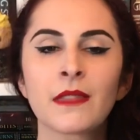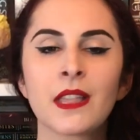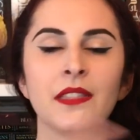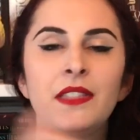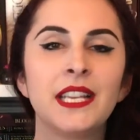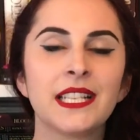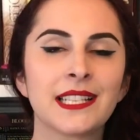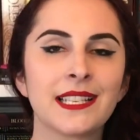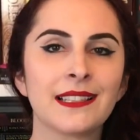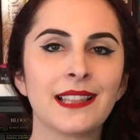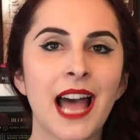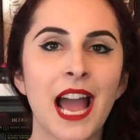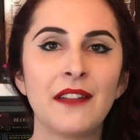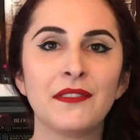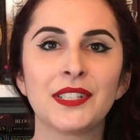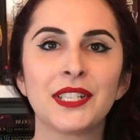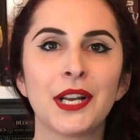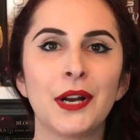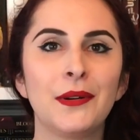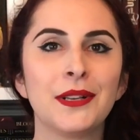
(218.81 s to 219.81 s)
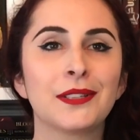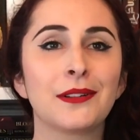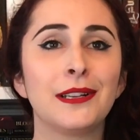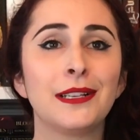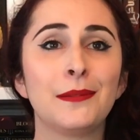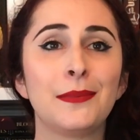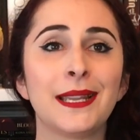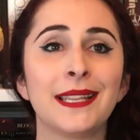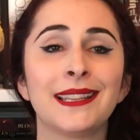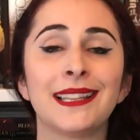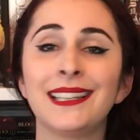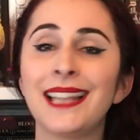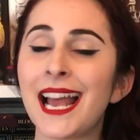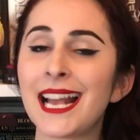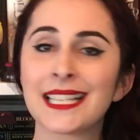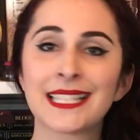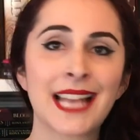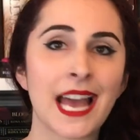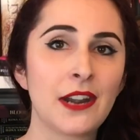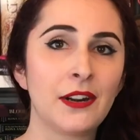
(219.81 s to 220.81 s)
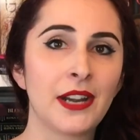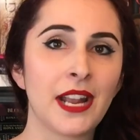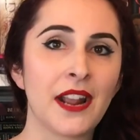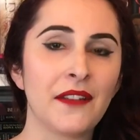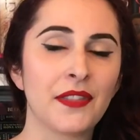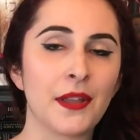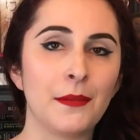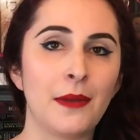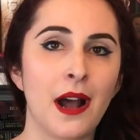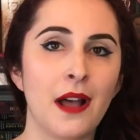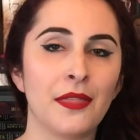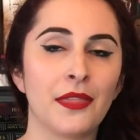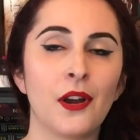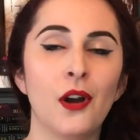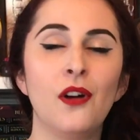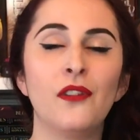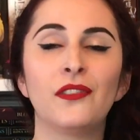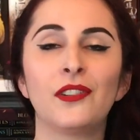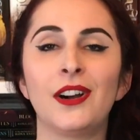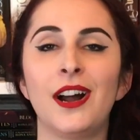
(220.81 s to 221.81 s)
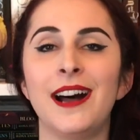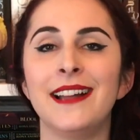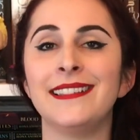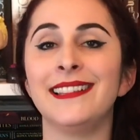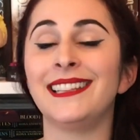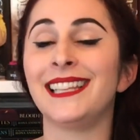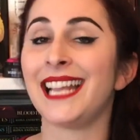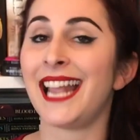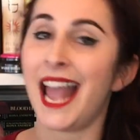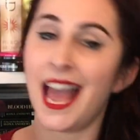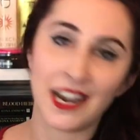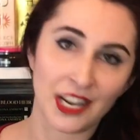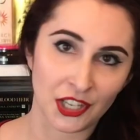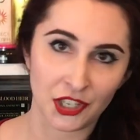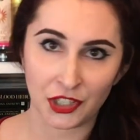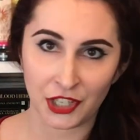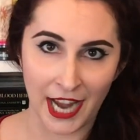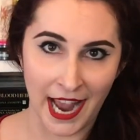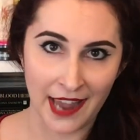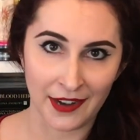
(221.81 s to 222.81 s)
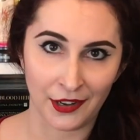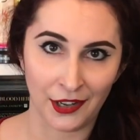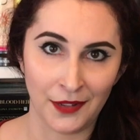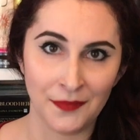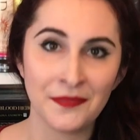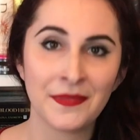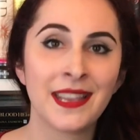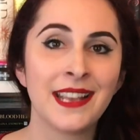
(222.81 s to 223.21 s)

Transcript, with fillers: This live show is going to be the last Saturday of the month over on Leanna's channel.